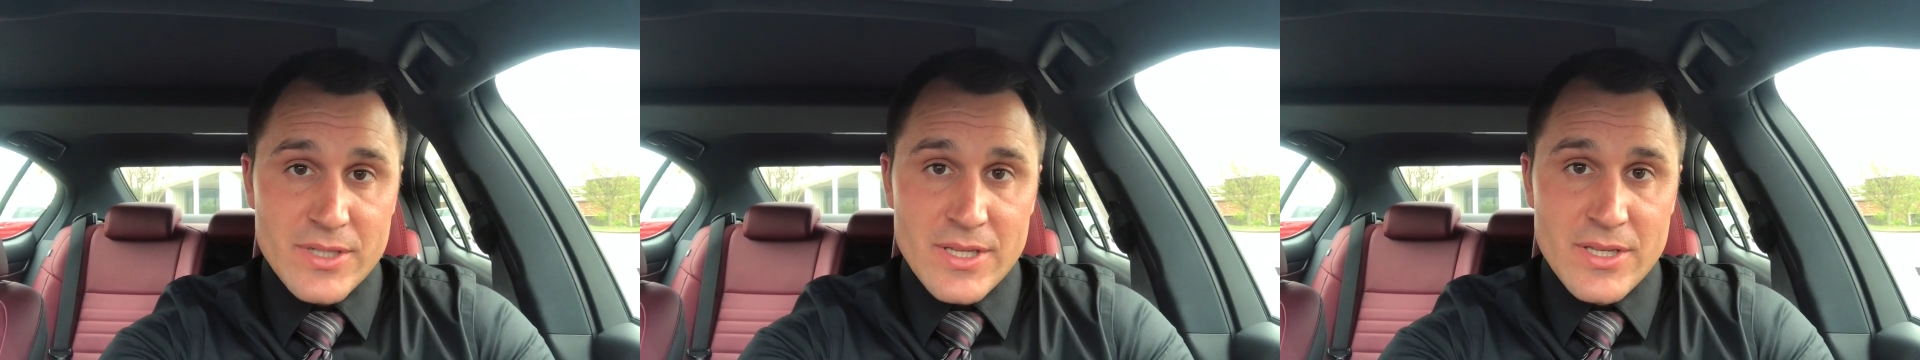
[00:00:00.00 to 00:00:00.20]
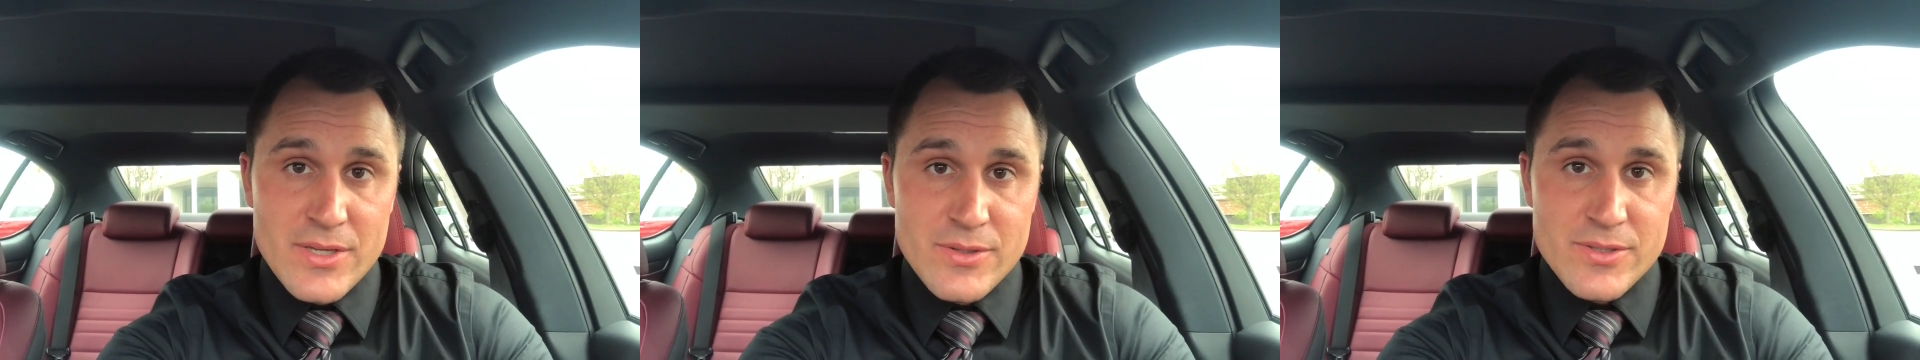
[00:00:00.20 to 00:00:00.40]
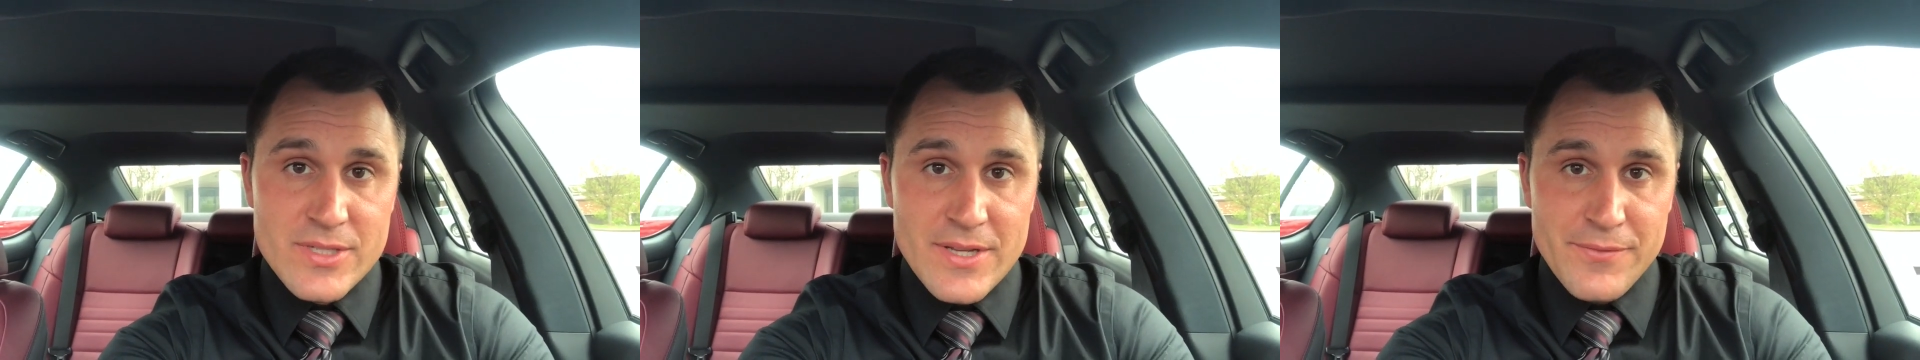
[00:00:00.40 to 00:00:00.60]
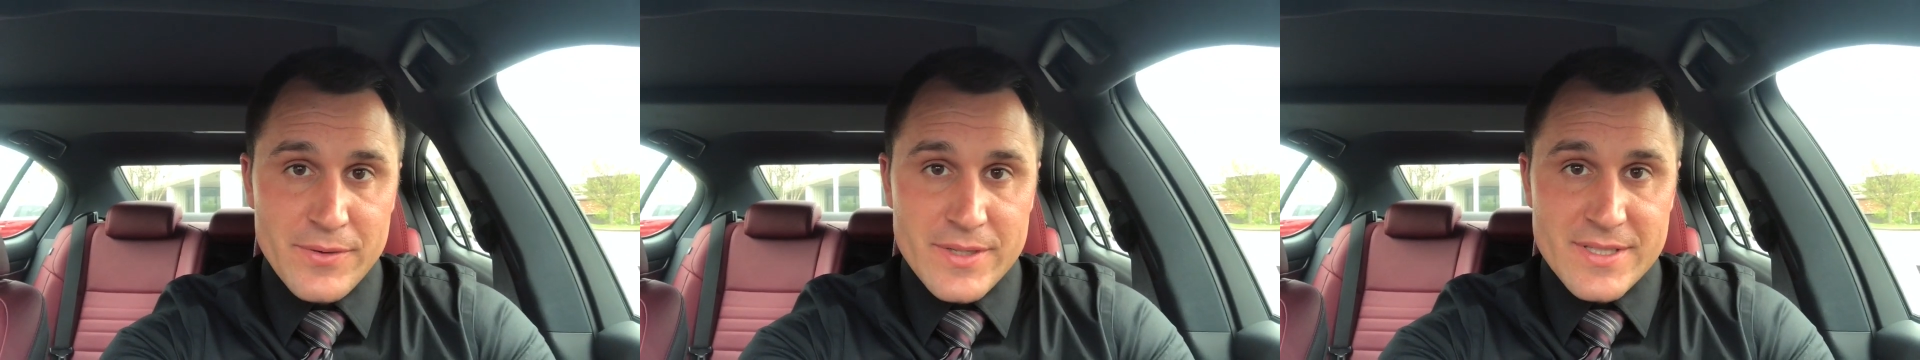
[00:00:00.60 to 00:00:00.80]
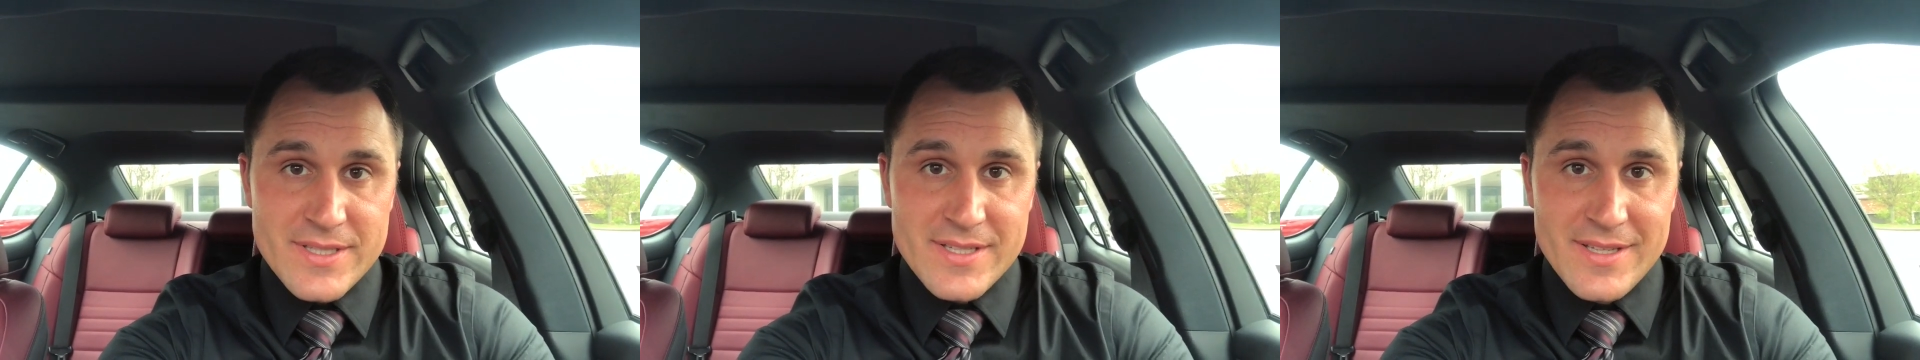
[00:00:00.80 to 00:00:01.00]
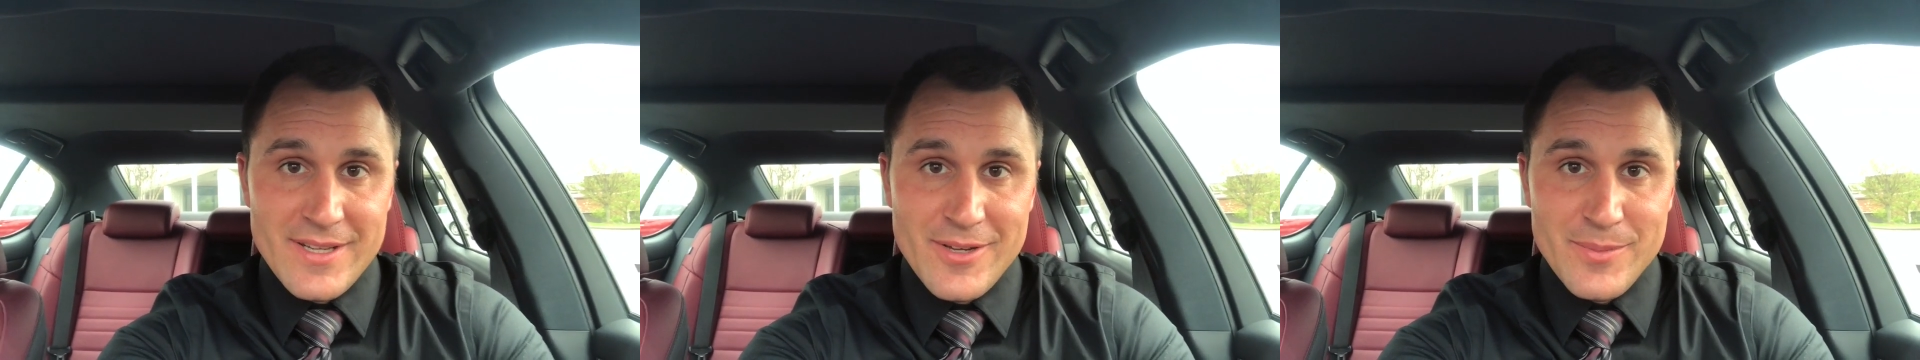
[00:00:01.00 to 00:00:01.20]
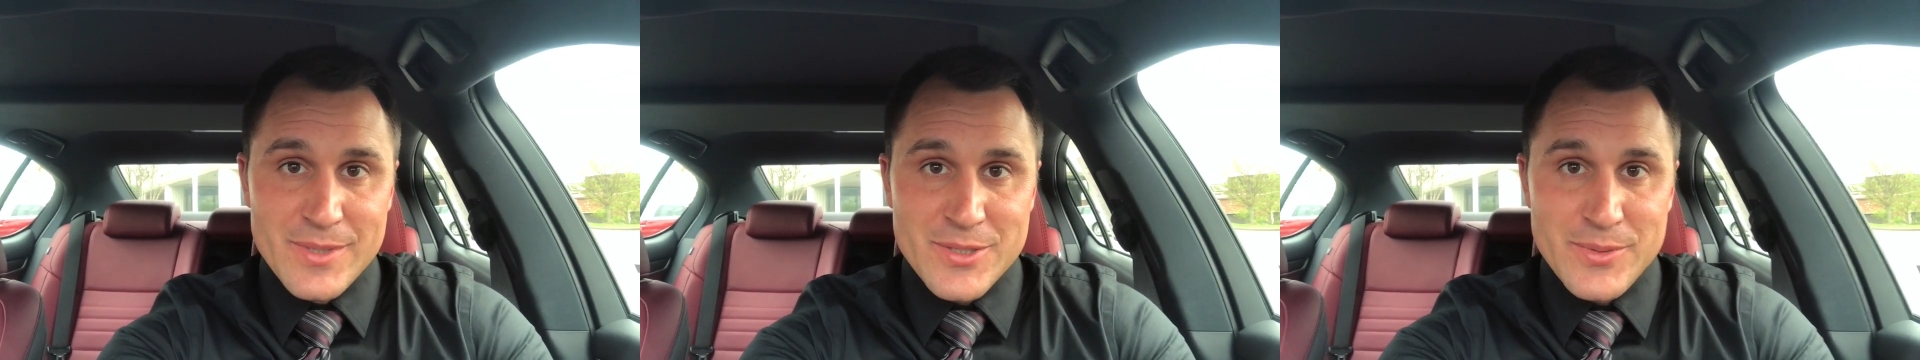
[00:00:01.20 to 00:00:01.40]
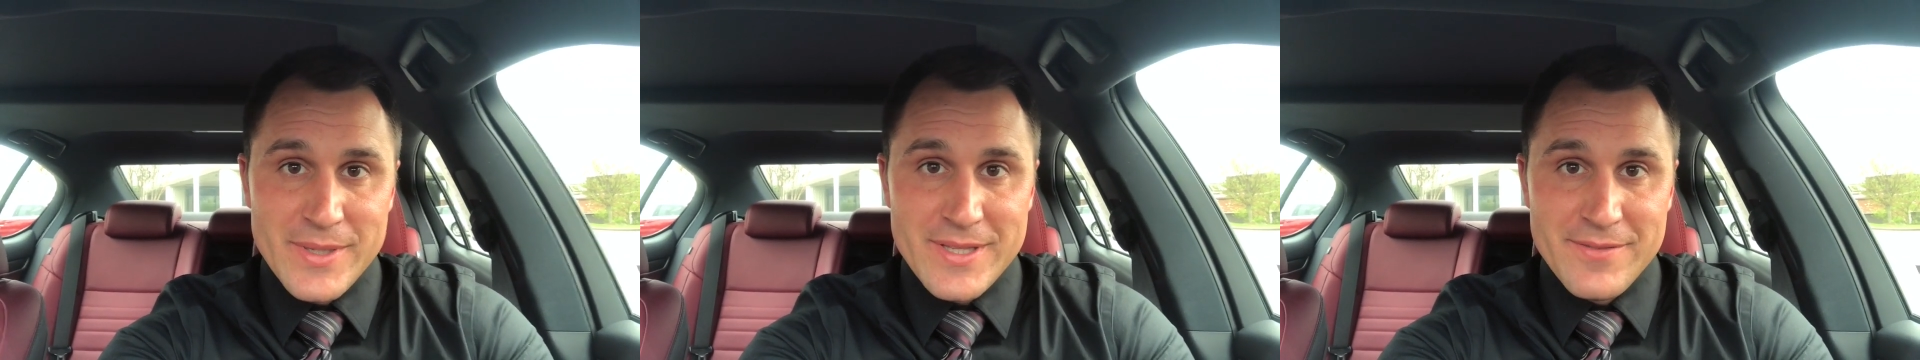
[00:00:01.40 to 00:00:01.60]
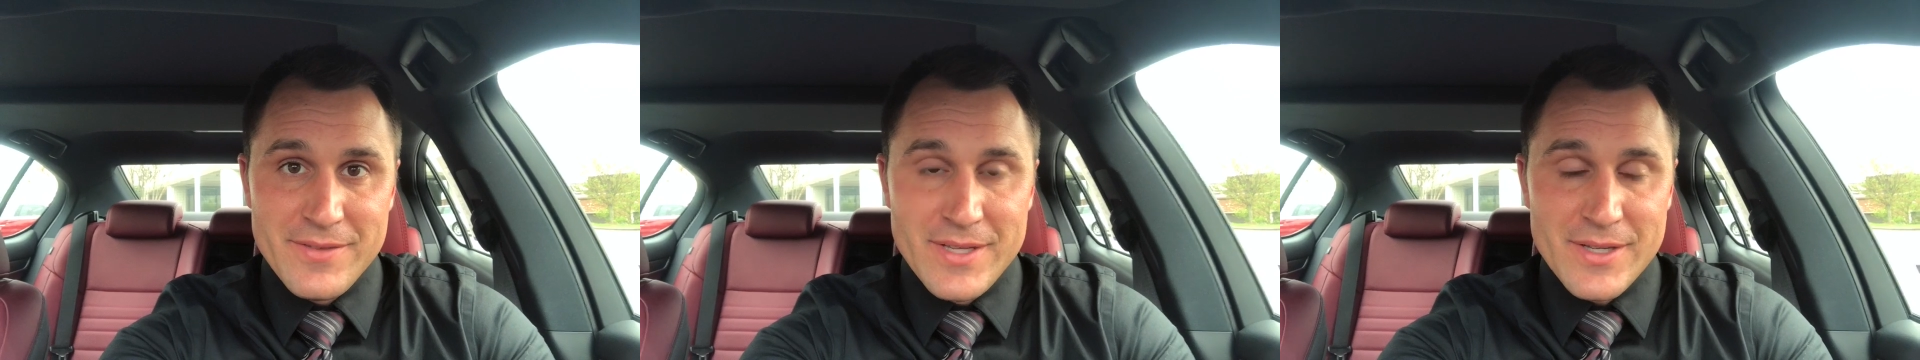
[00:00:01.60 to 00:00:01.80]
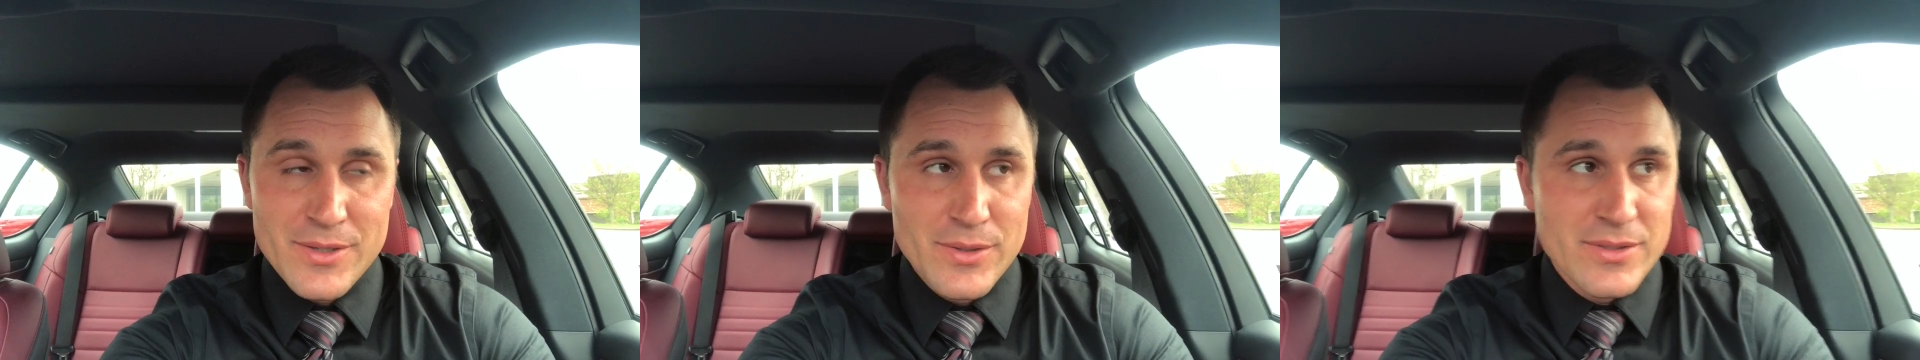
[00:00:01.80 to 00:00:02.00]
huge difference you know between the
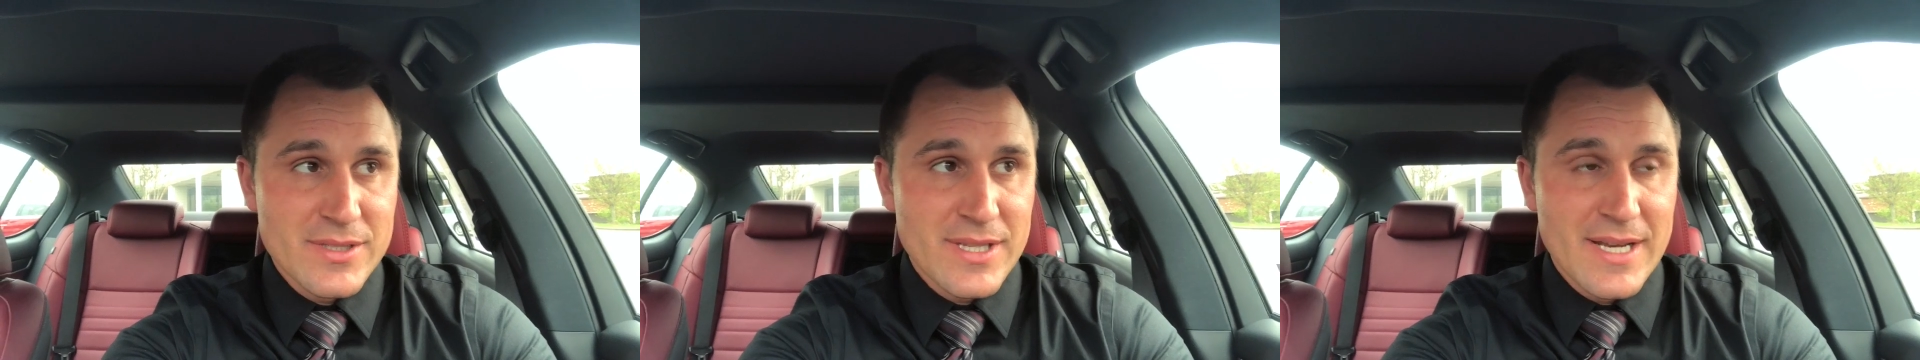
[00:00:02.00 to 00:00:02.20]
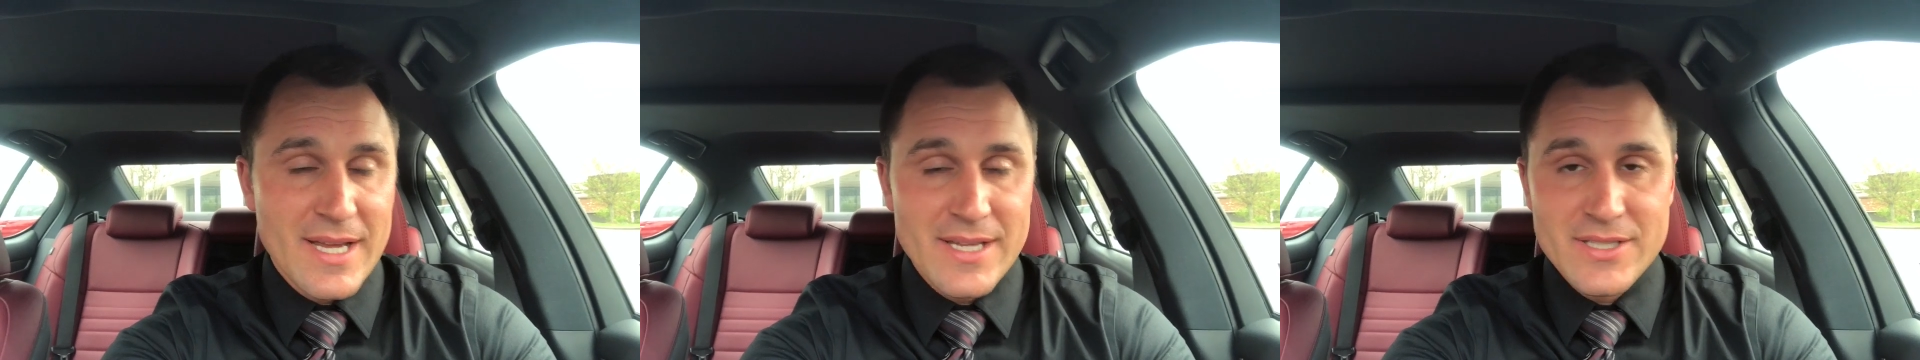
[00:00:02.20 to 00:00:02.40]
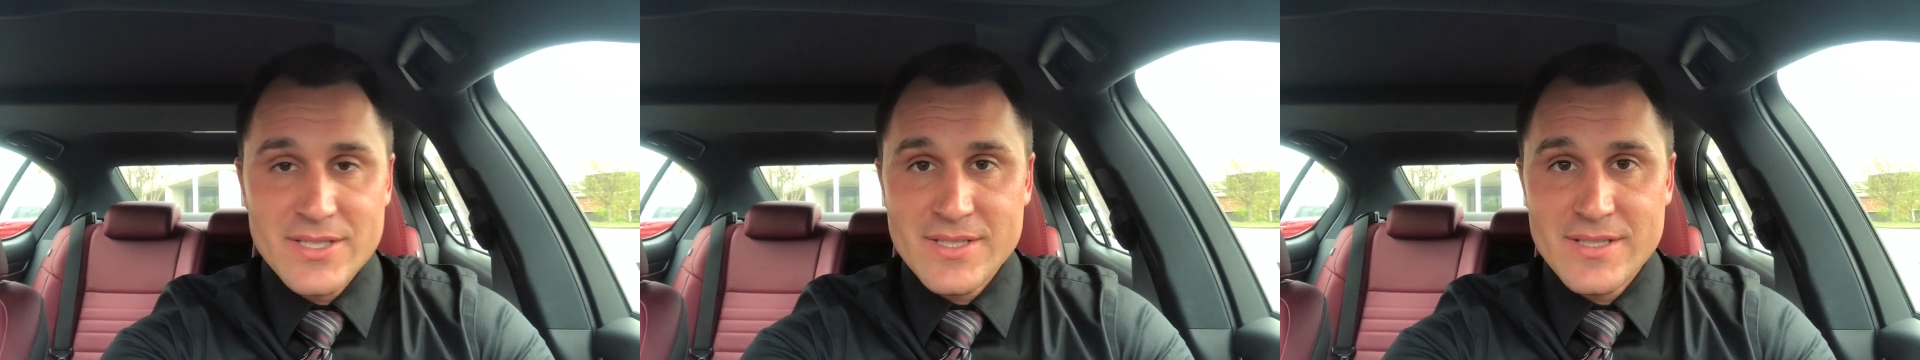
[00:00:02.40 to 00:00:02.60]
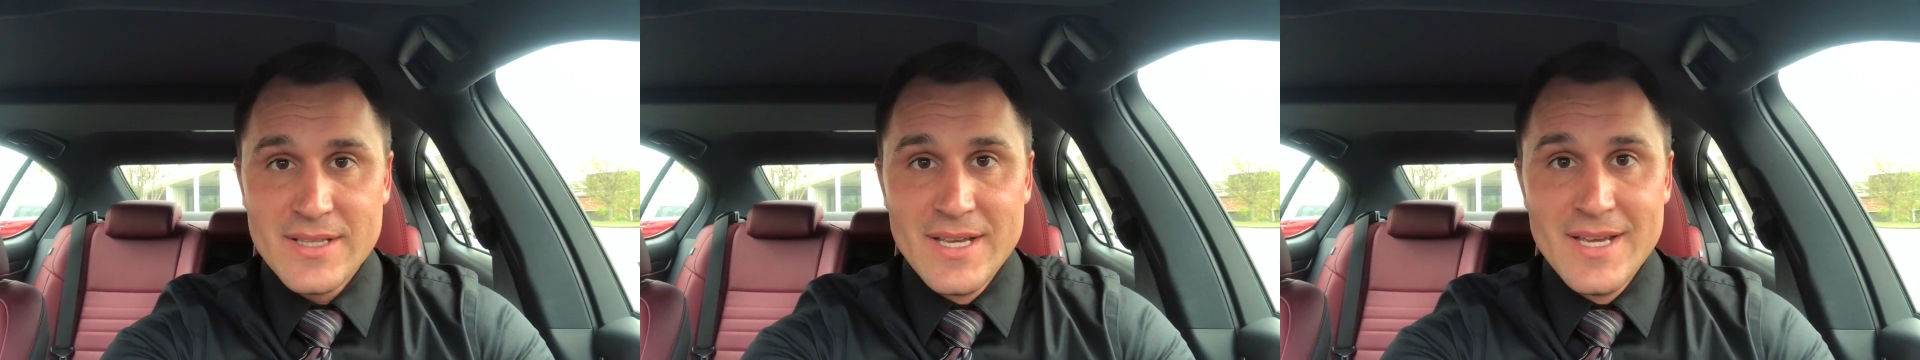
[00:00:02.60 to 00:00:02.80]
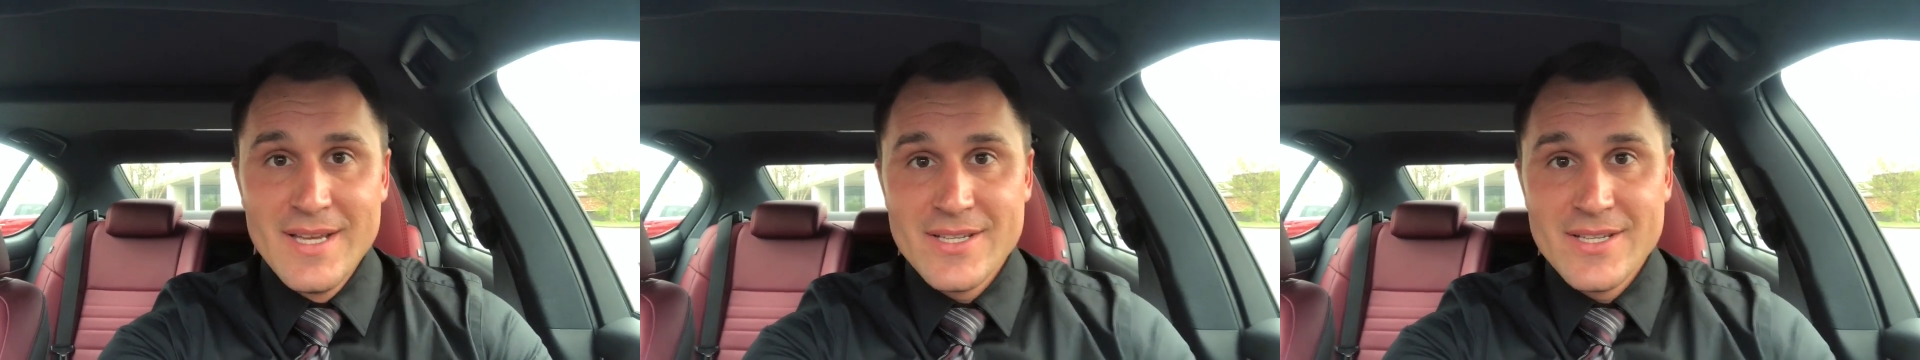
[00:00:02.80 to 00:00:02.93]
vehicles and i just